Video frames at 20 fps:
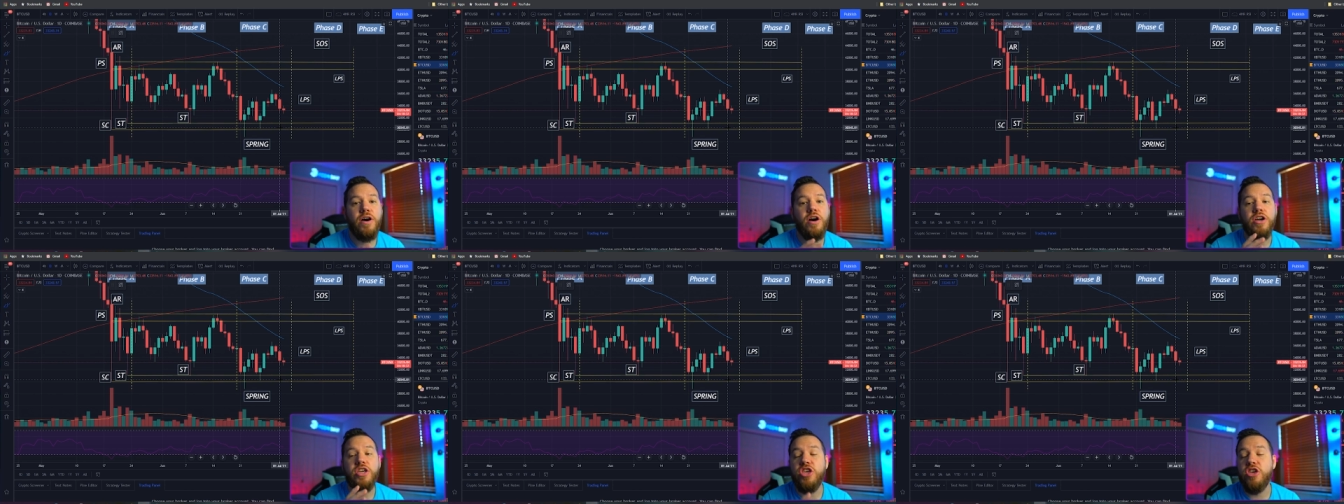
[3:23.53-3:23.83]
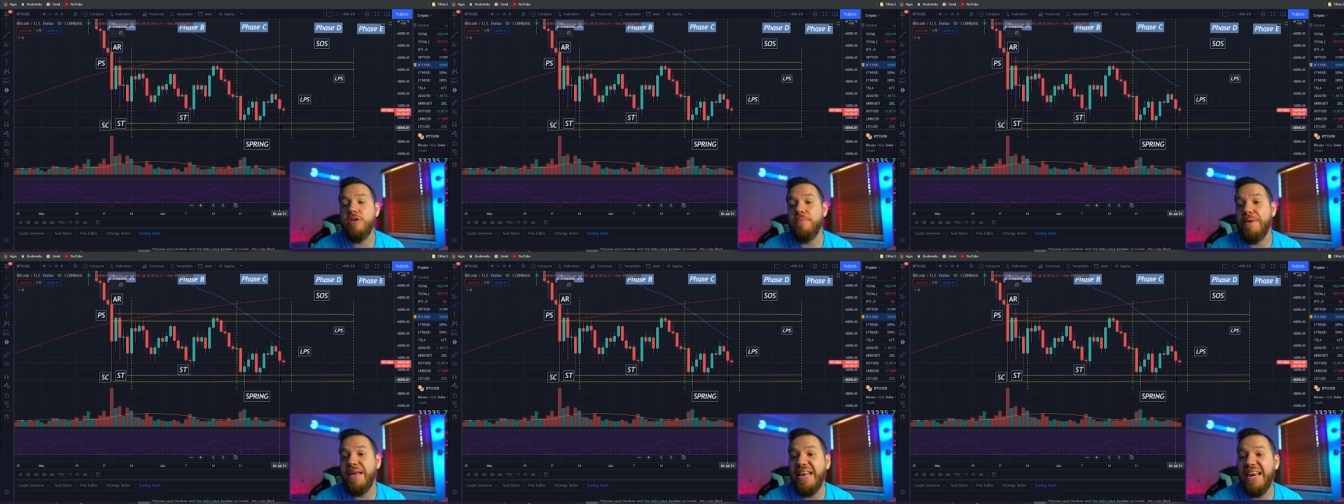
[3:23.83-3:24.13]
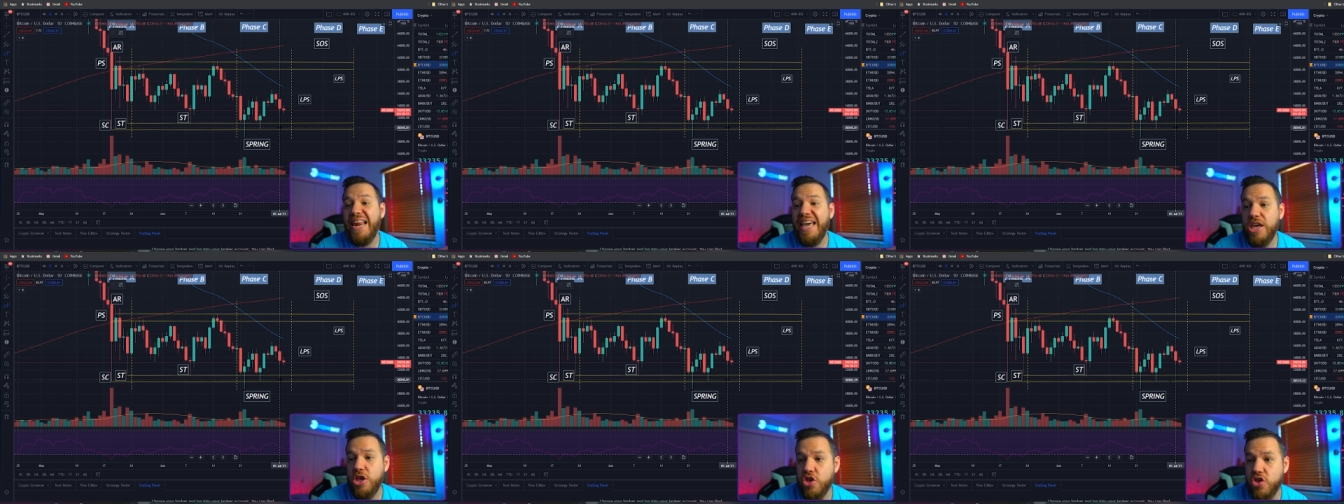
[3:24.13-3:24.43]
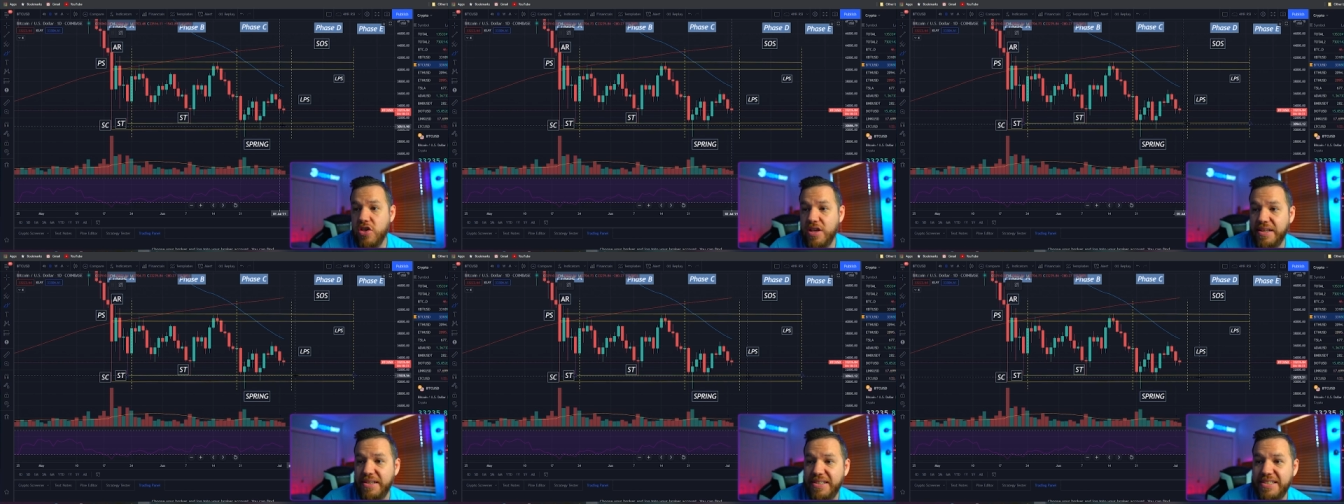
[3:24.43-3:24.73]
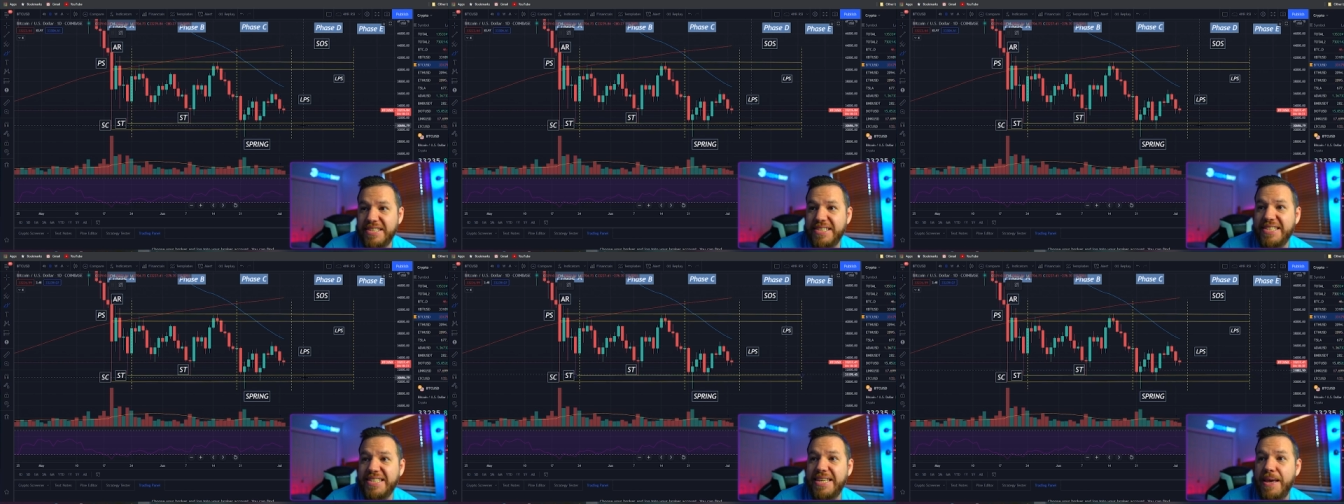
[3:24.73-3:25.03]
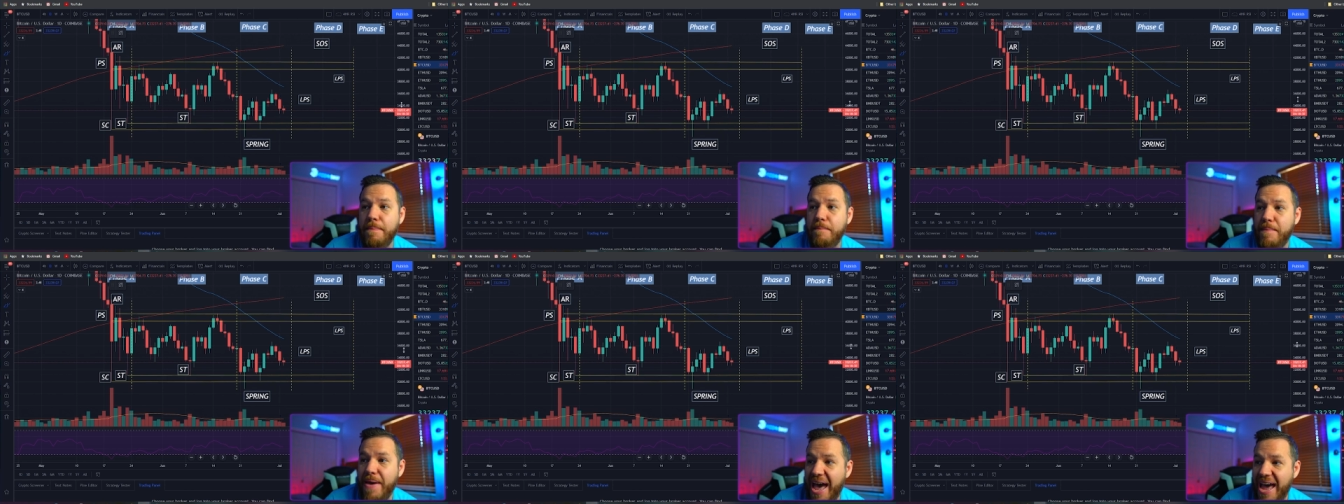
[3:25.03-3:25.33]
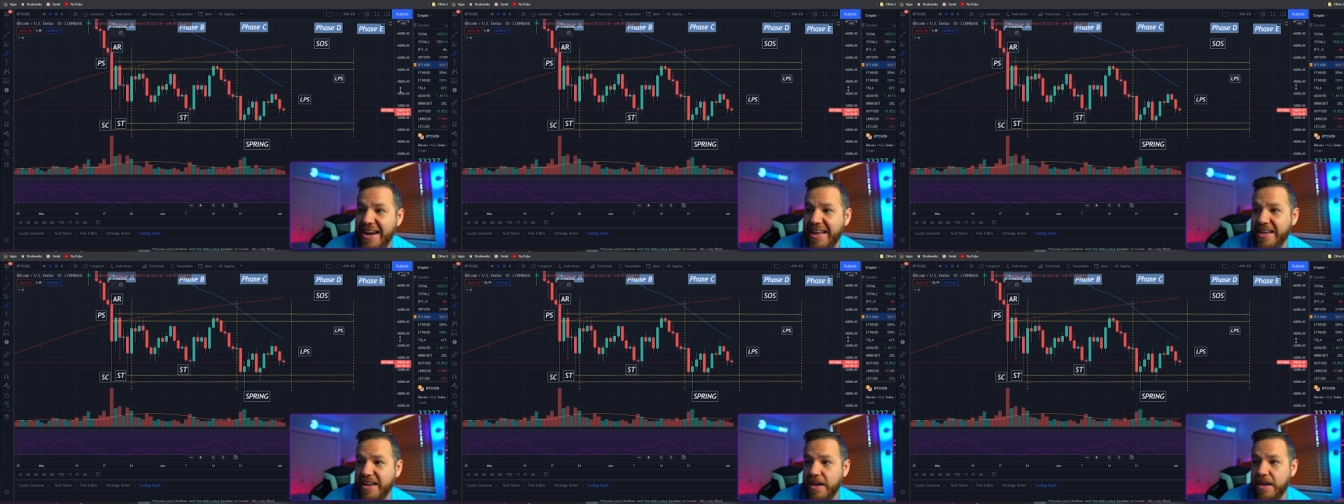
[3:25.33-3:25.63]
accumulation
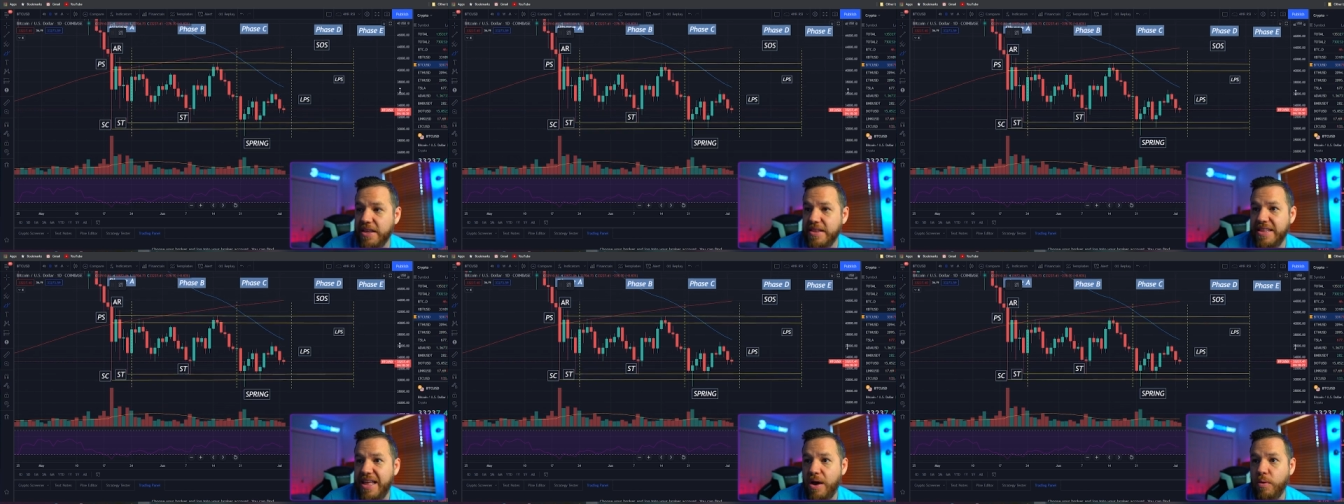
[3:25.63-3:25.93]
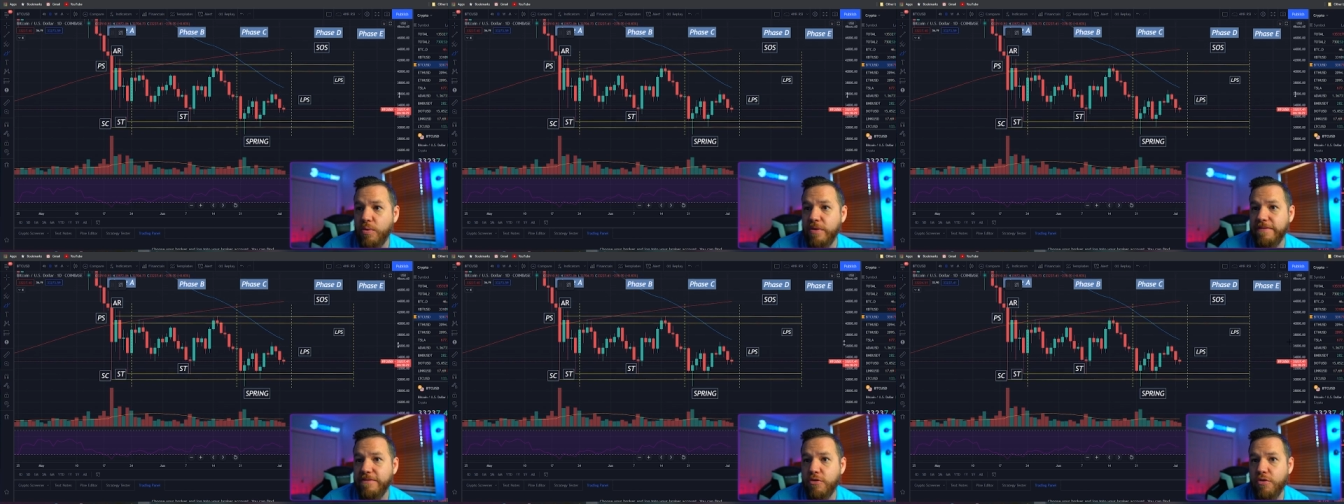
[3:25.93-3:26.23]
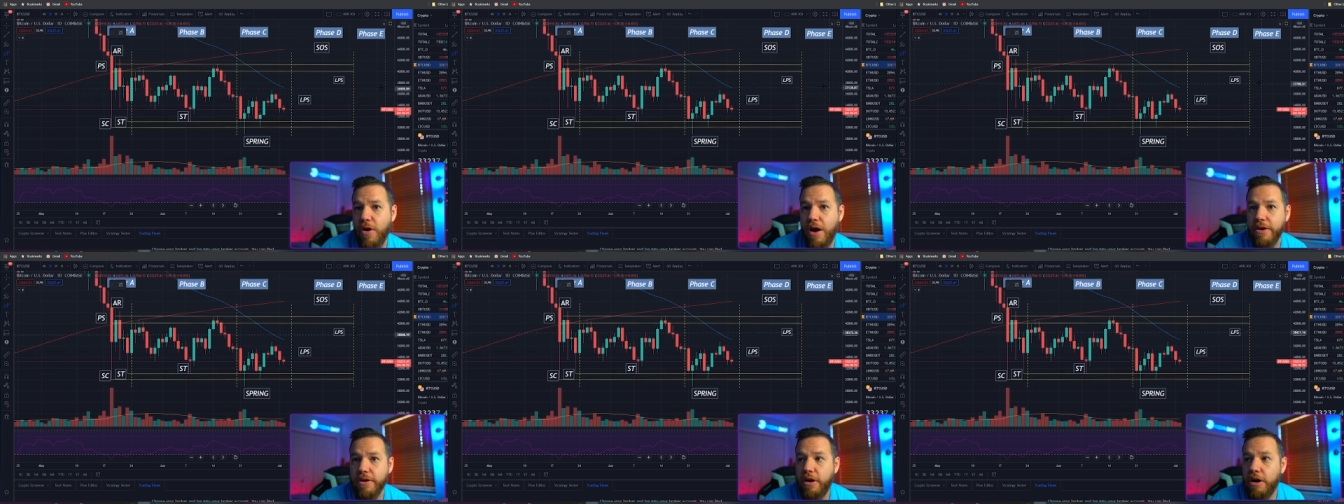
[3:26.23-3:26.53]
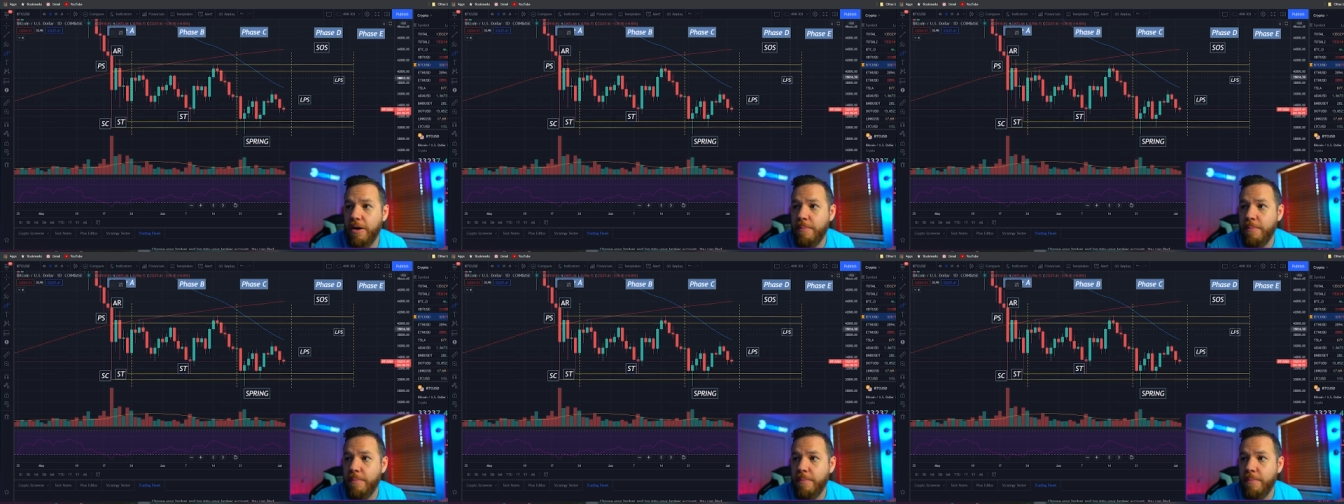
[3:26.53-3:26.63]
schematic that we've drawn up